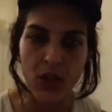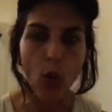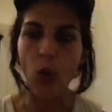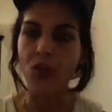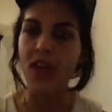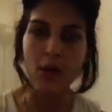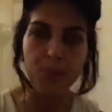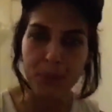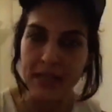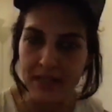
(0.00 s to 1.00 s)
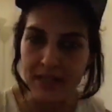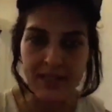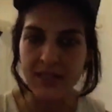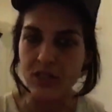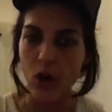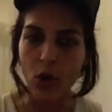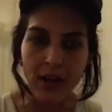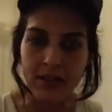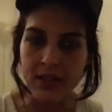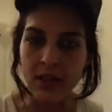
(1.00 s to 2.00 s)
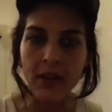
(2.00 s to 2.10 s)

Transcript: or their business that's gone under,